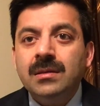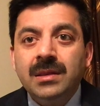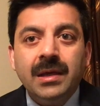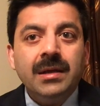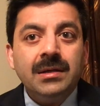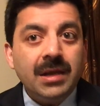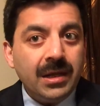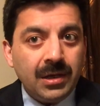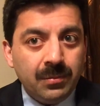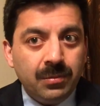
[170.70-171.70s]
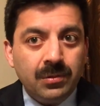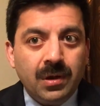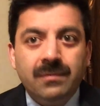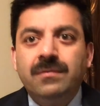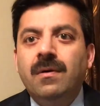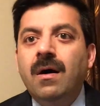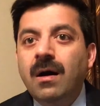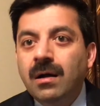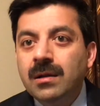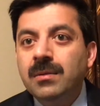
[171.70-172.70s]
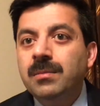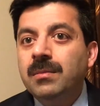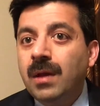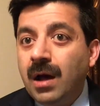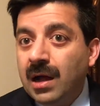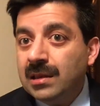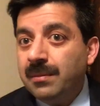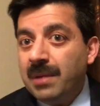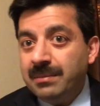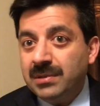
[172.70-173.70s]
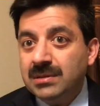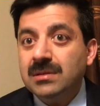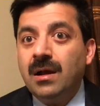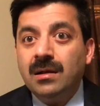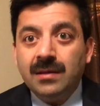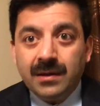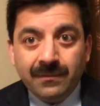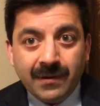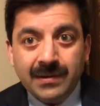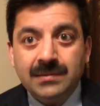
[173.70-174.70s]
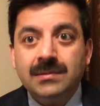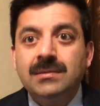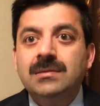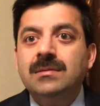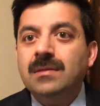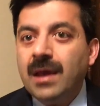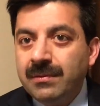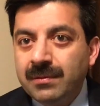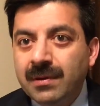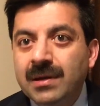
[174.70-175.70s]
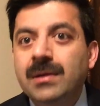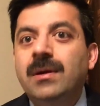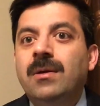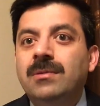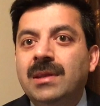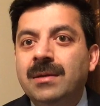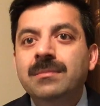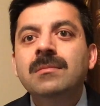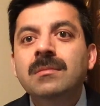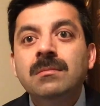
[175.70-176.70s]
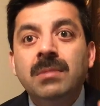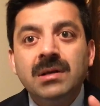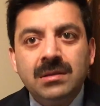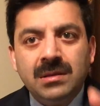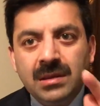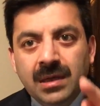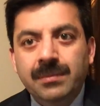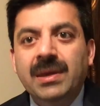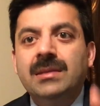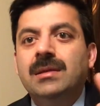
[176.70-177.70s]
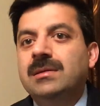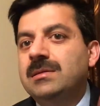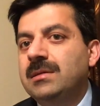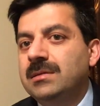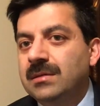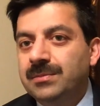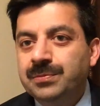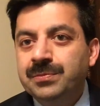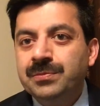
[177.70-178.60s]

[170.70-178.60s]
they take input of all the members, all the advisors, everybody around them, but they make the decision.